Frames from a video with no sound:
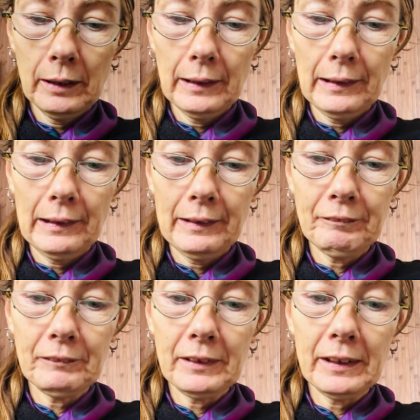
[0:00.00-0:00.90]

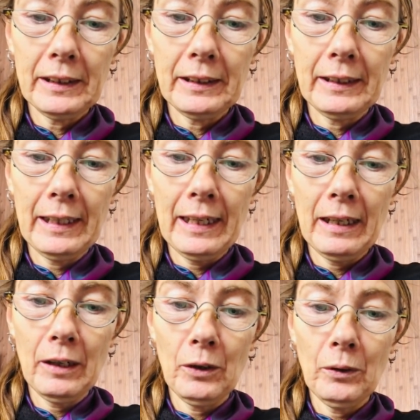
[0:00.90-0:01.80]
lifting it
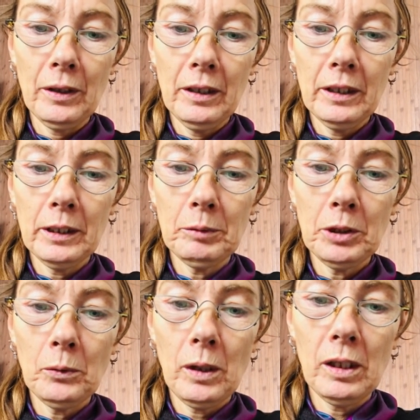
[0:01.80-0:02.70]
now. And I'm
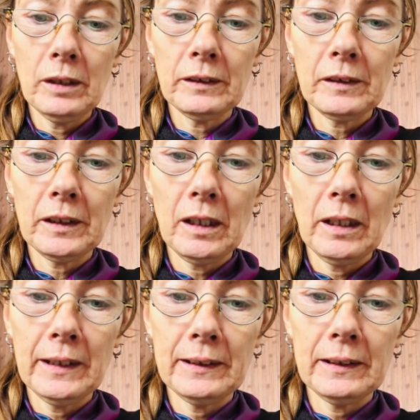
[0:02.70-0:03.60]
going to ask the
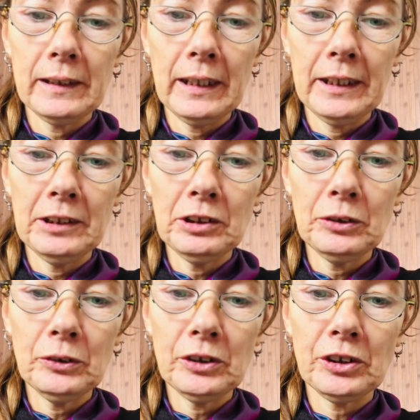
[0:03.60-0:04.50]
guides and the
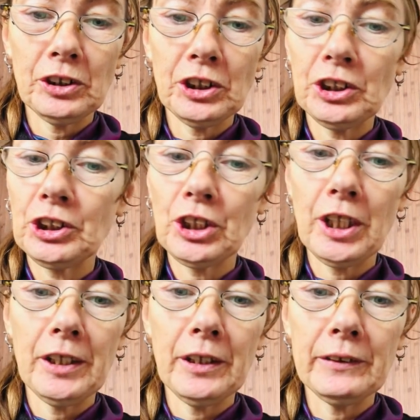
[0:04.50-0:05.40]
angels to just
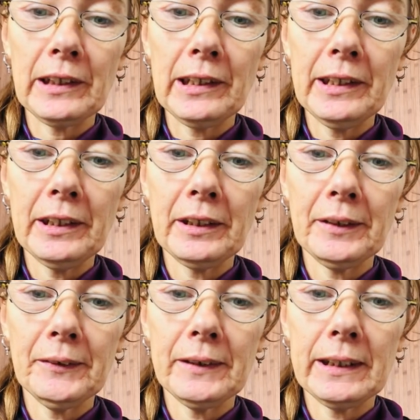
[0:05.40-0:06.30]
shine those light
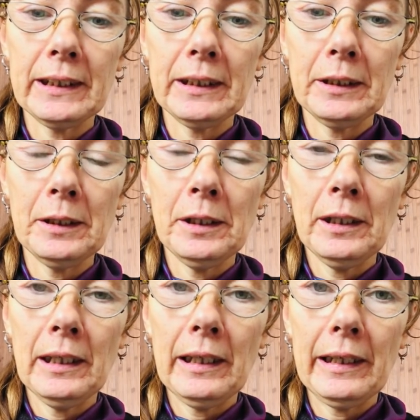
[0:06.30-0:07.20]
codes in.
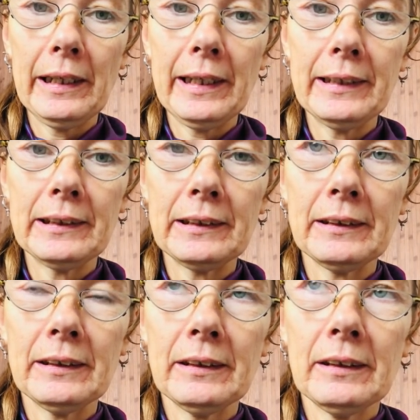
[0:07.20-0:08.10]
Let
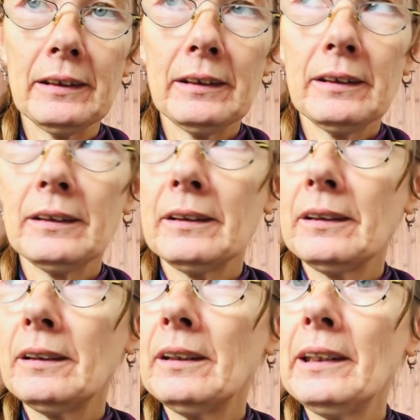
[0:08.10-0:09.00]

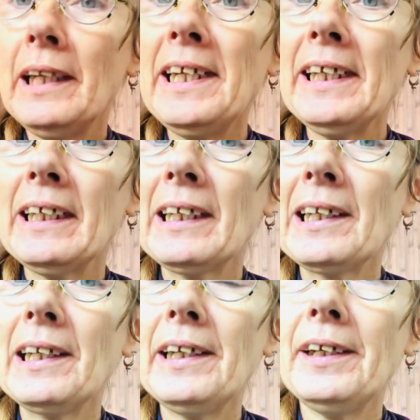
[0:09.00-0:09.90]
it
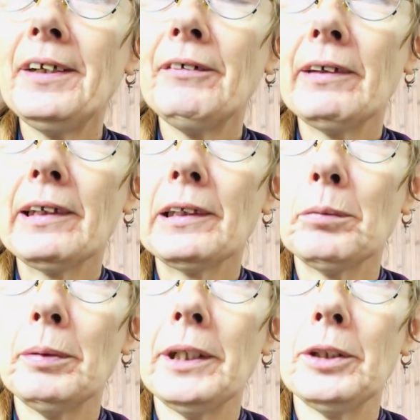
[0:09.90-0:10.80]
clear a little
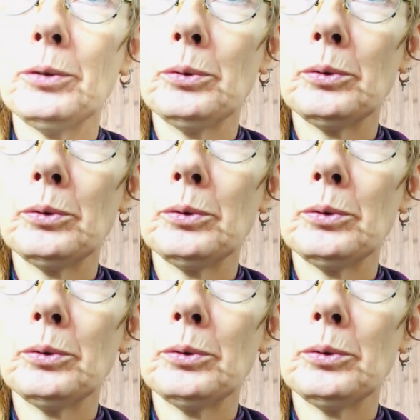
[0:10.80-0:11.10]
bit.